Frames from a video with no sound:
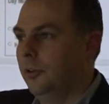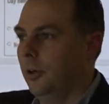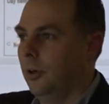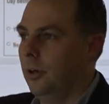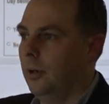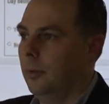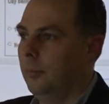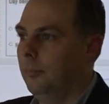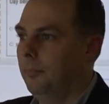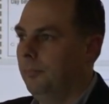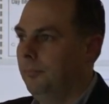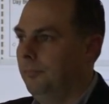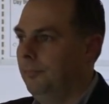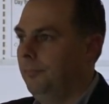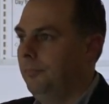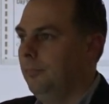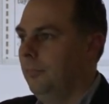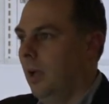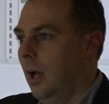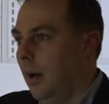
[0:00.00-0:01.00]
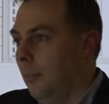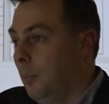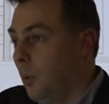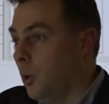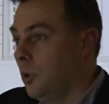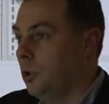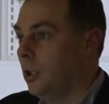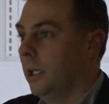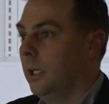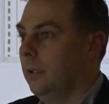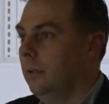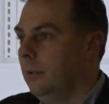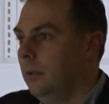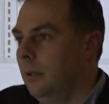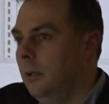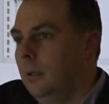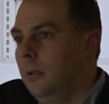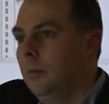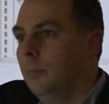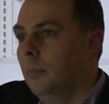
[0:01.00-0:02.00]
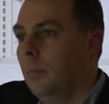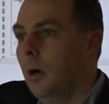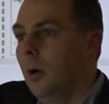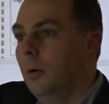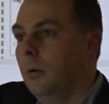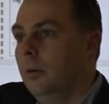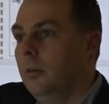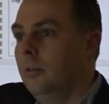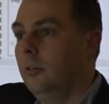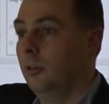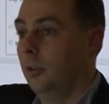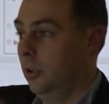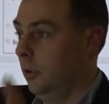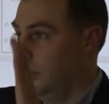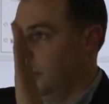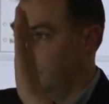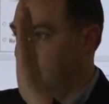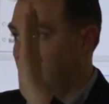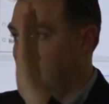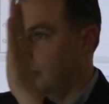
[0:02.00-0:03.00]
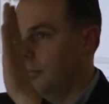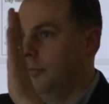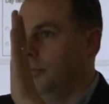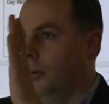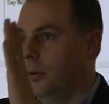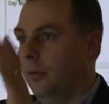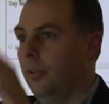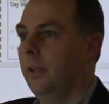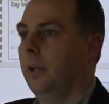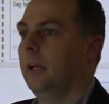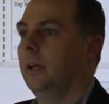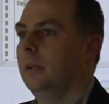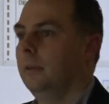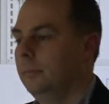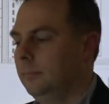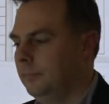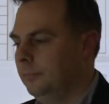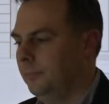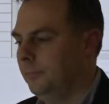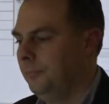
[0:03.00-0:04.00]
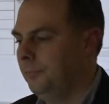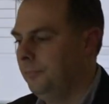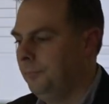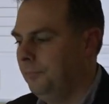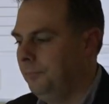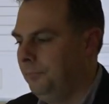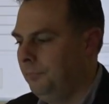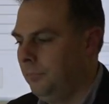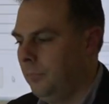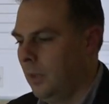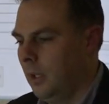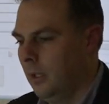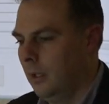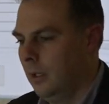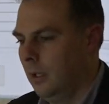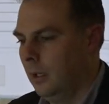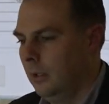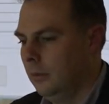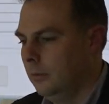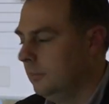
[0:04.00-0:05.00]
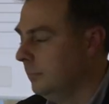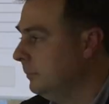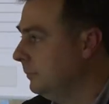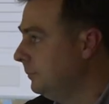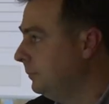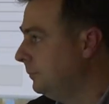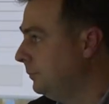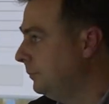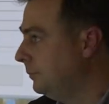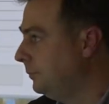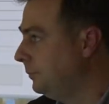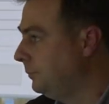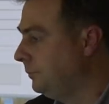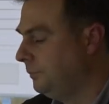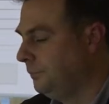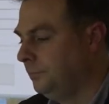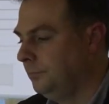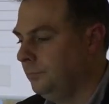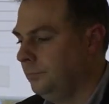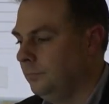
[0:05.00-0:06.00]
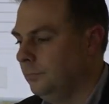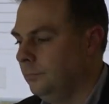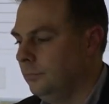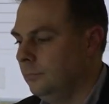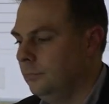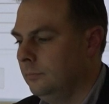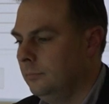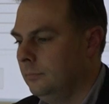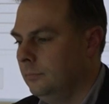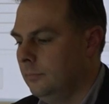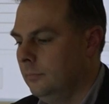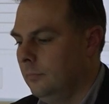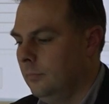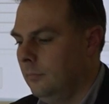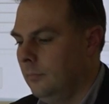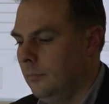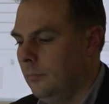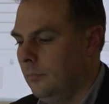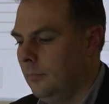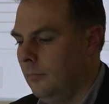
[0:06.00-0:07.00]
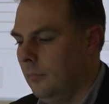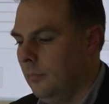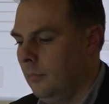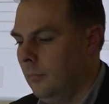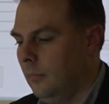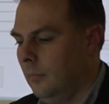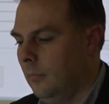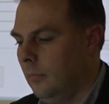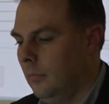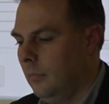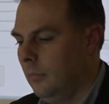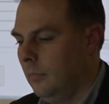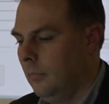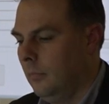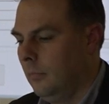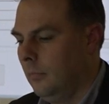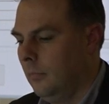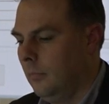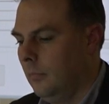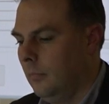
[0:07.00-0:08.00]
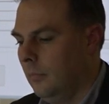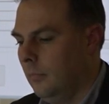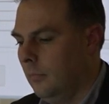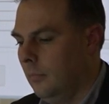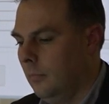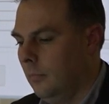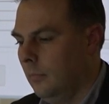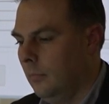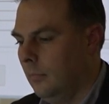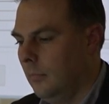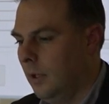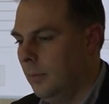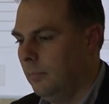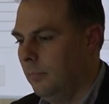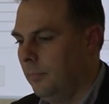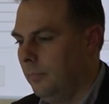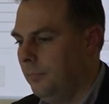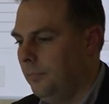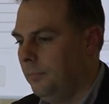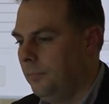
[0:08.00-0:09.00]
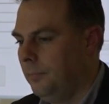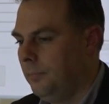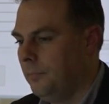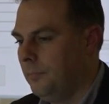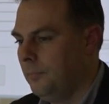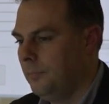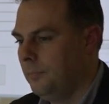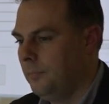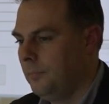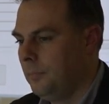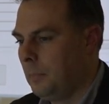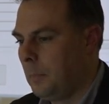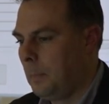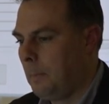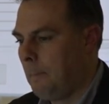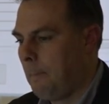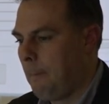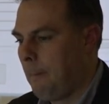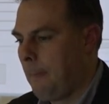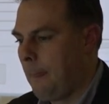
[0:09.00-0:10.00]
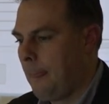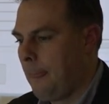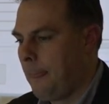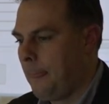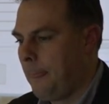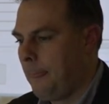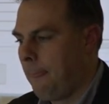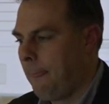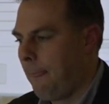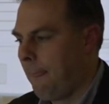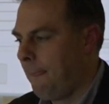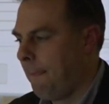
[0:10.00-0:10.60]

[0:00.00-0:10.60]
turn on the uh, portrait mode so you can see the full thing. And there's a little ballot notes box in the left-hand corner, so if you want to put in any notes in there, who,